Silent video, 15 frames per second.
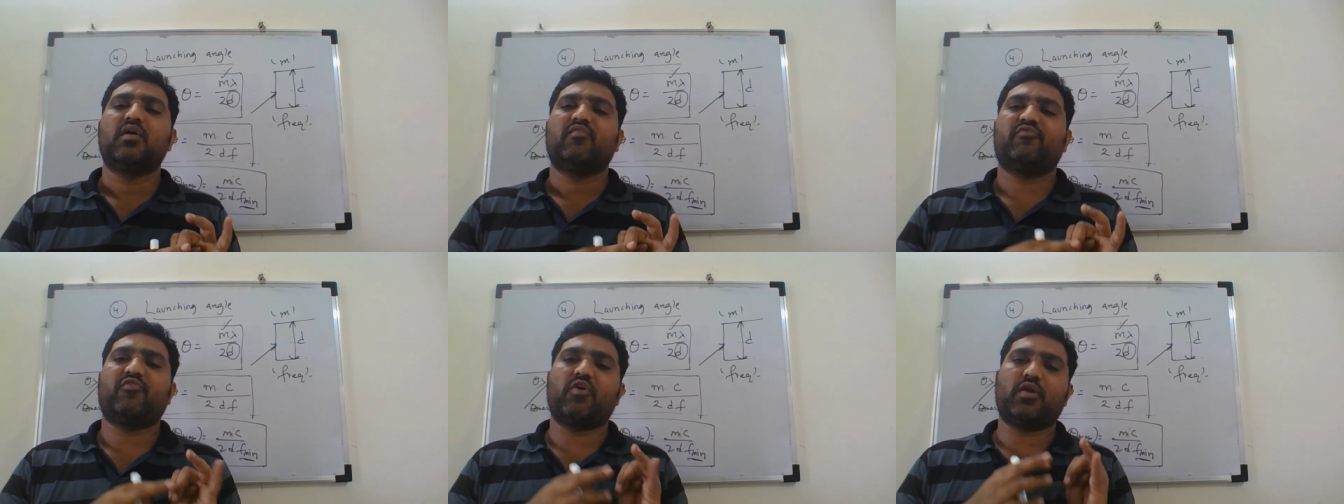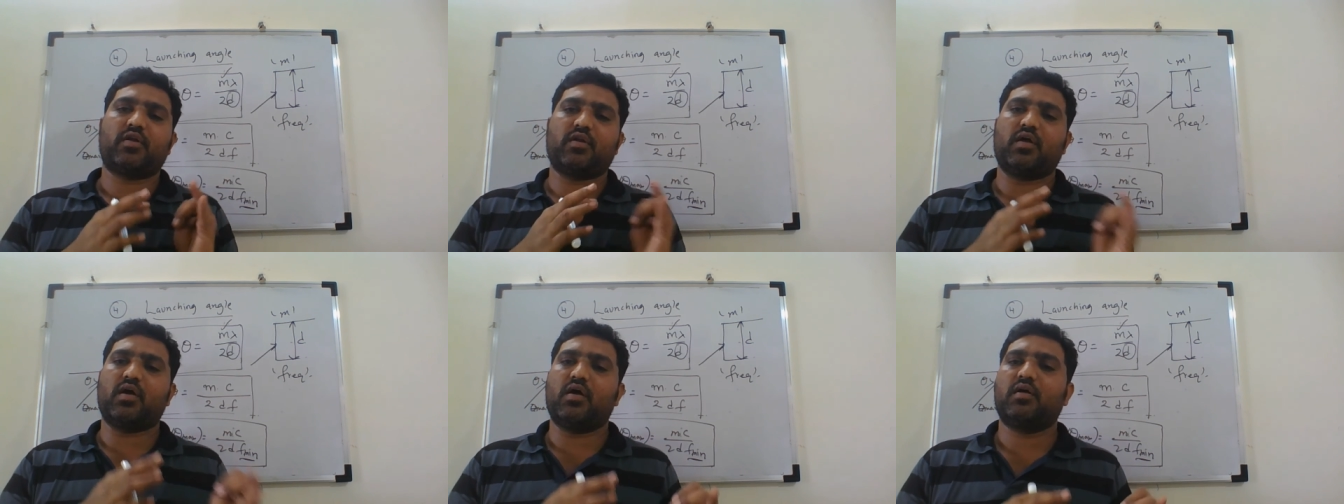
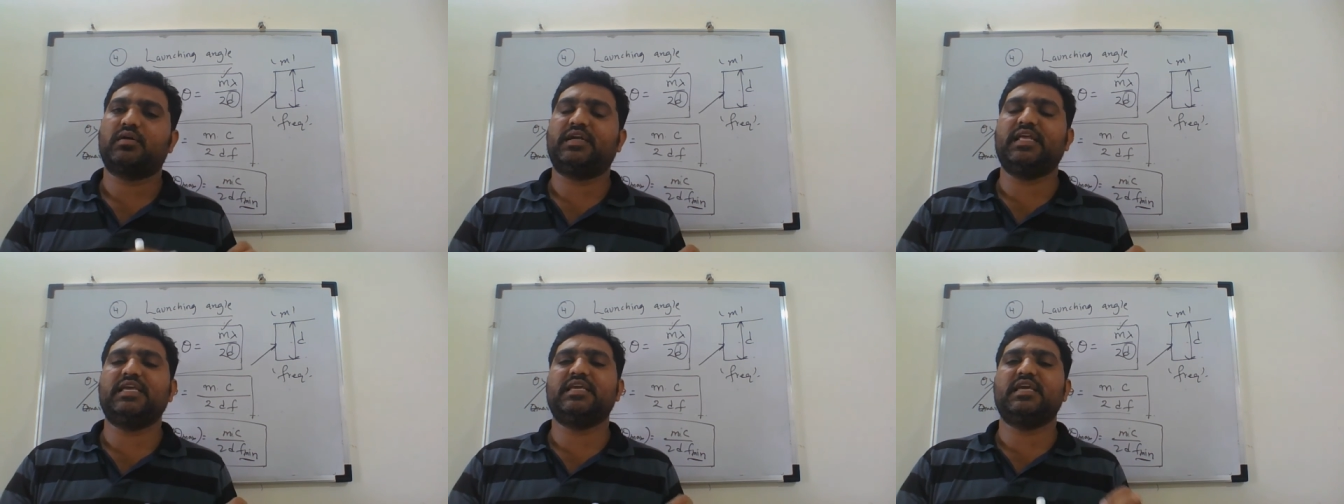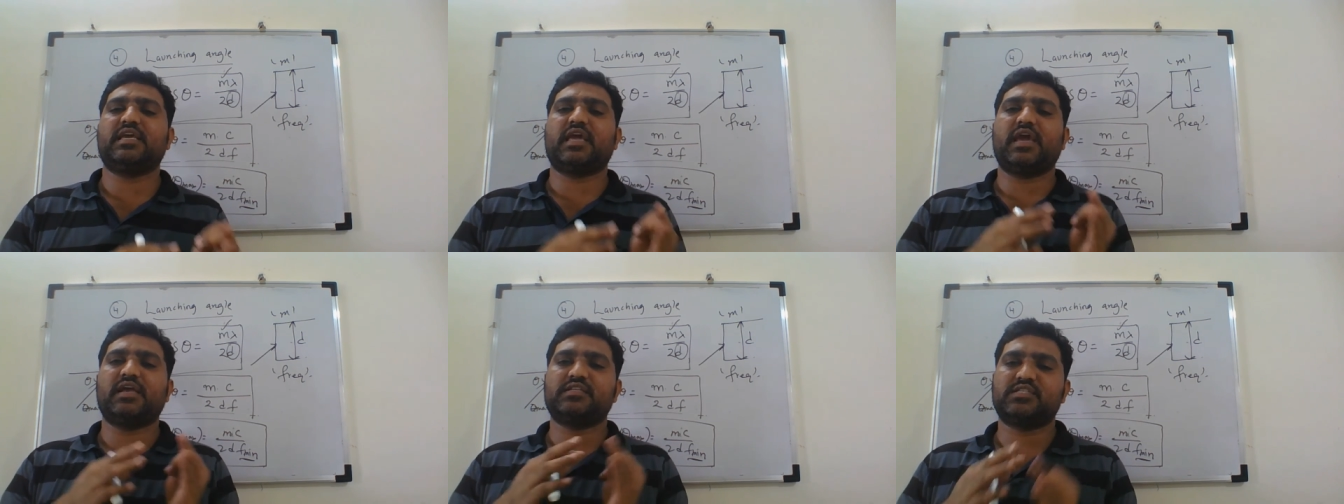for TE
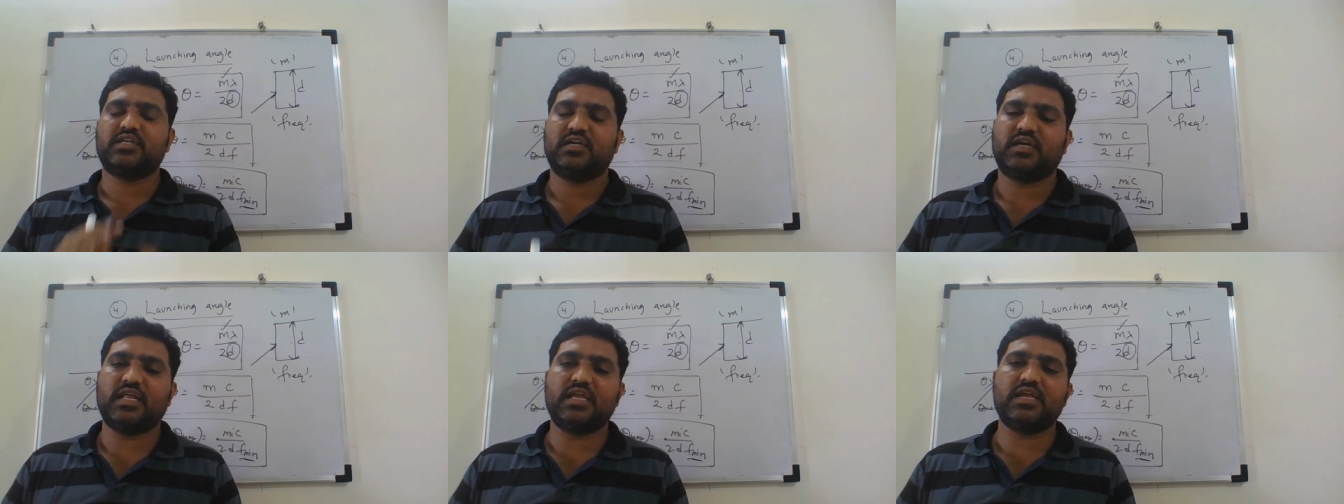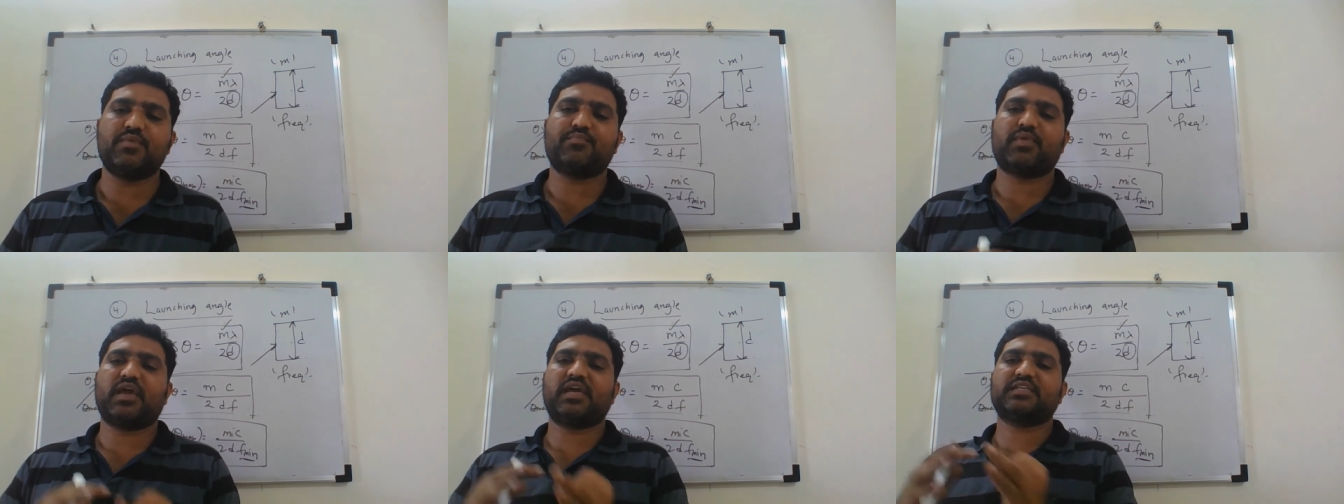case,
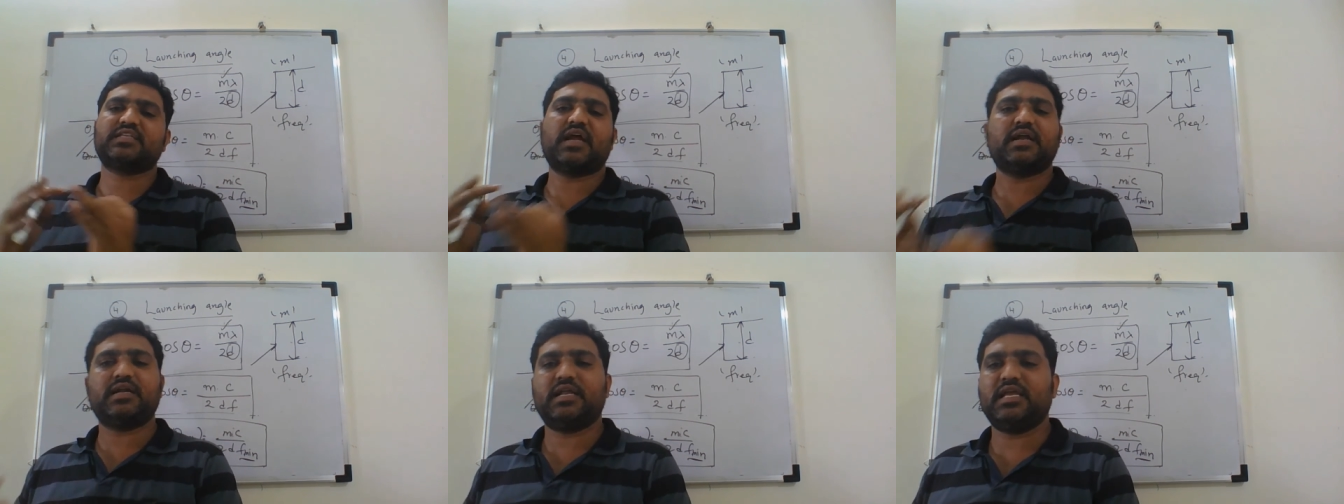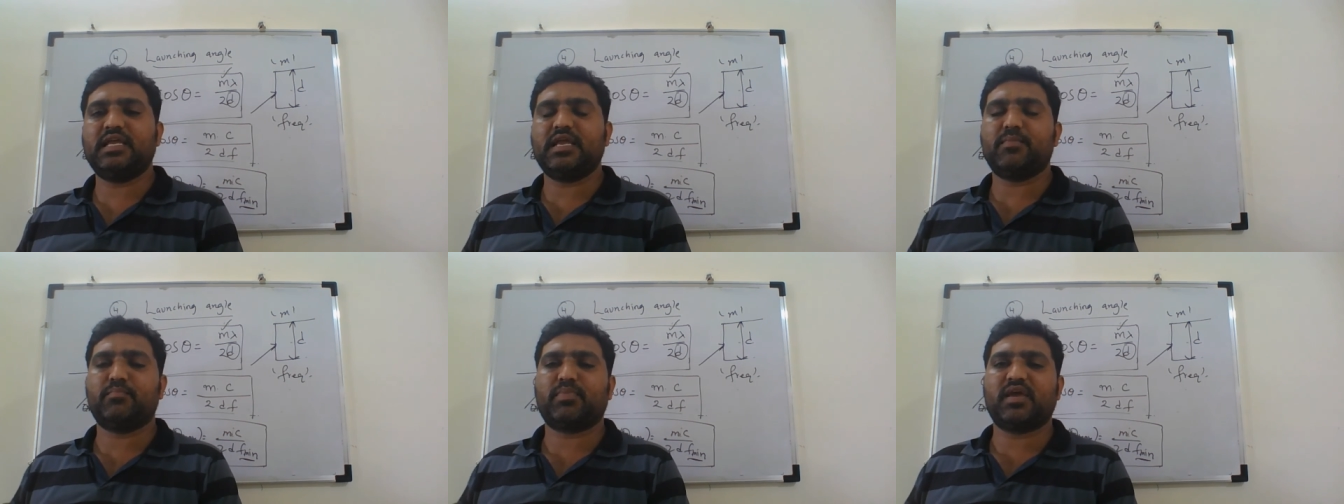TM case, and
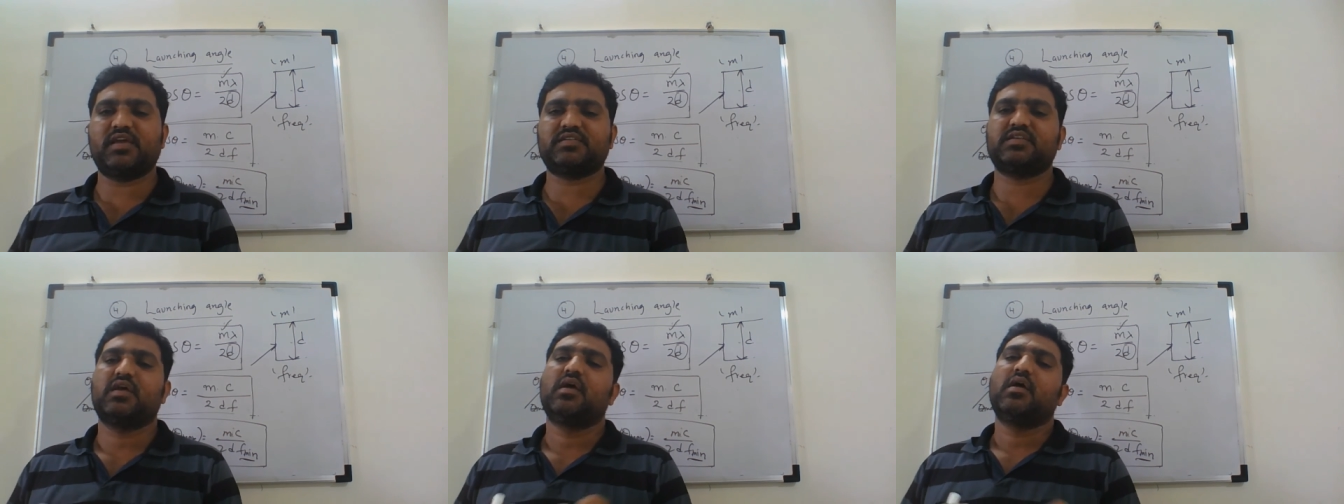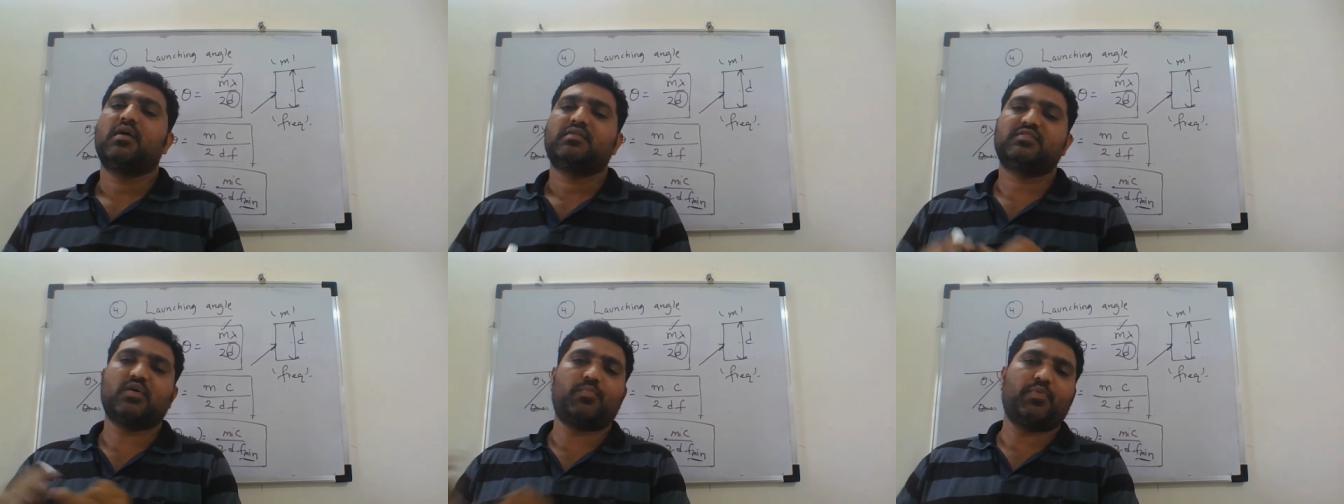TEM case
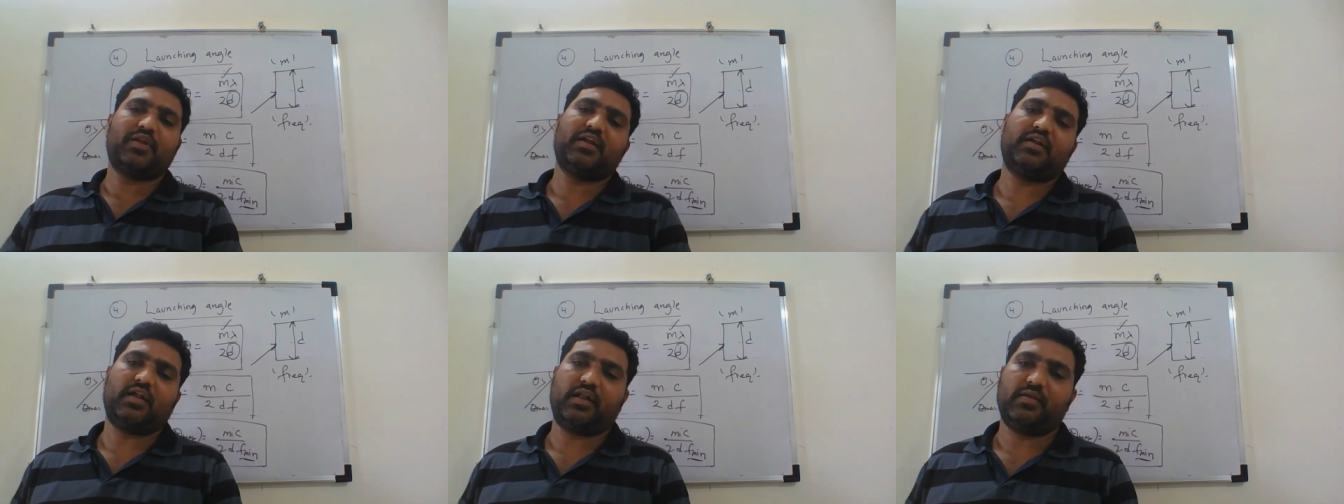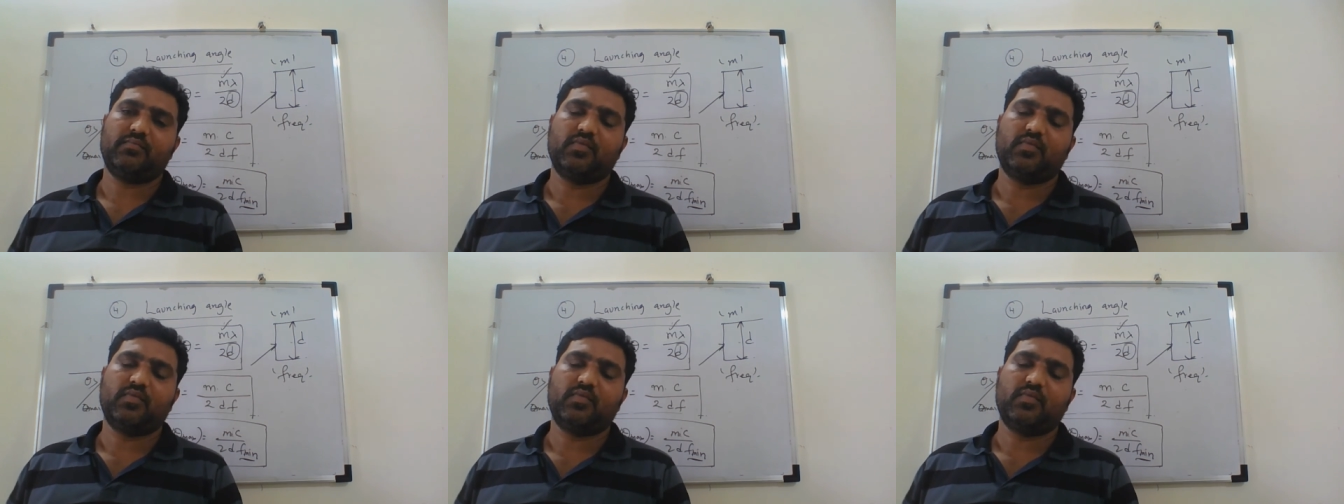separately.